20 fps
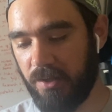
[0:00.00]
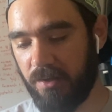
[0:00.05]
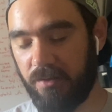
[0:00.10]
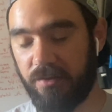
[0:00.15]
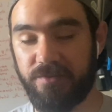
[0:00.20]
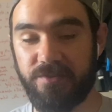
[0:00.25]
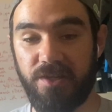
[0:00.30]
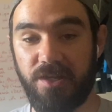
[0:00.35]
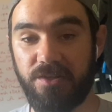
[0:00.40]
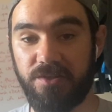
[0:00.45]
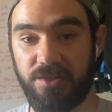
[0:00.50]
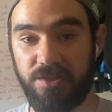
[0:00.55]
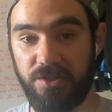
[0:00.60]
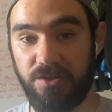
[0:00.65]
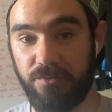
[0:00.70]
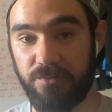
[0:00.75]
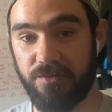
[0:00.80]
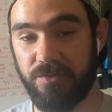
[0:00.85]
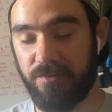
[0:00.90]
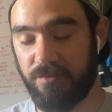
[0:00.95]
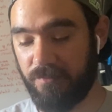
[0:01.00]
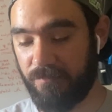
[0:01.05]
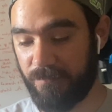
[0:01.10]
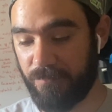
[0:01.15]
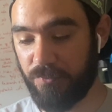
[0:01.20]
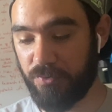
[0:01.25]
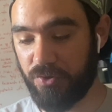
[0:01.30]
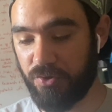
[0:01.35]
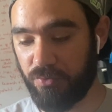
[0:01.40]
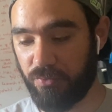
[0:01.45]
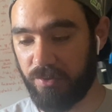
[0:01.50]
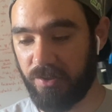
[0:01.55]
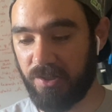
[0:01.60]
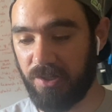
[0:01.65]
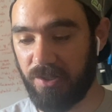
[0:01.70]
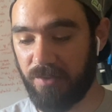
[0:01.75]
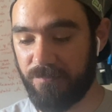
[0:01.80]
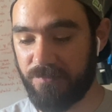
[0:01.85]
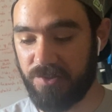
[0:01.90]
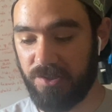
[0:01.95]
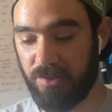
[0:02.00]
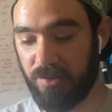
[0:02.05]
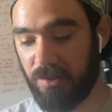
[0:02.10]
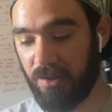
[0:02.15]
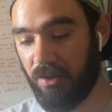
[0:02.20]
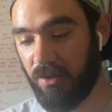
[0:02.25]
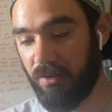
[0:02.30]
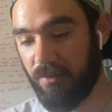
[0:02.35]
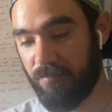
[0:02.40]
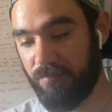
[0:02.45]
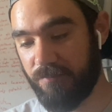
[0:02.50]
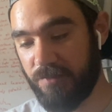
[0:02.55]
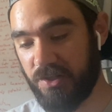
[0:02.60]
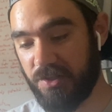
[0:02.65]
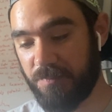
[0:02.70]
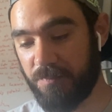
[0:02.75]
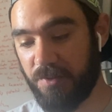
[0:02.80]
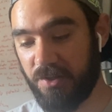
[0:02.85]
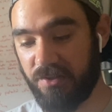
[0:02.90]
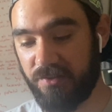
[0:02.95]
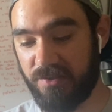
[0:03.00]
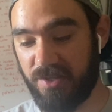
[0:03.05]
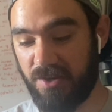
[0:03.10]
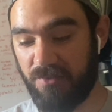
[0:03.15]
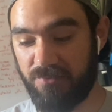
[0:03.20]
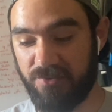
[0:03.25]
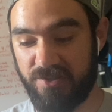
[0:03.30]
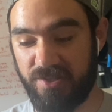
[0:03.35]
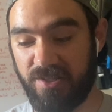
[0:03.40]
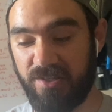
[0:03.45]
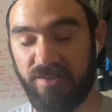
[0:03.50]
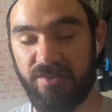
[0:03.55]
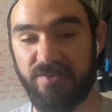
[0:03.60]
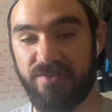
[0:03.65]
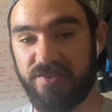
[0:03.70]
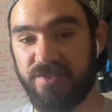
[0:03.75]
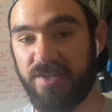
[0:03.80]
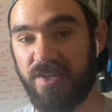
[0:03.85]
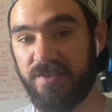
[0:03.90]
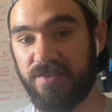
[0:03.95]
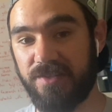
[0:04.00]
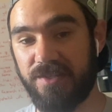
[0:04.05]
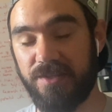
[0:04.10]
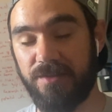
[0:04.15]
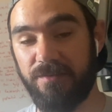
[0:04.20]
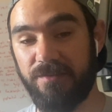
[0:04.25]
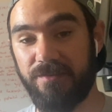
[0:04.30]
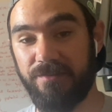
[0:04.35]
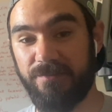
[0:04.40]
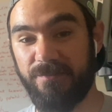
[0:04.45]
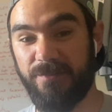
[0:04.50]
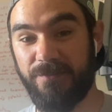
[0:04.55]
I tend to use FootJoy gloves a lot just because their resilience tends to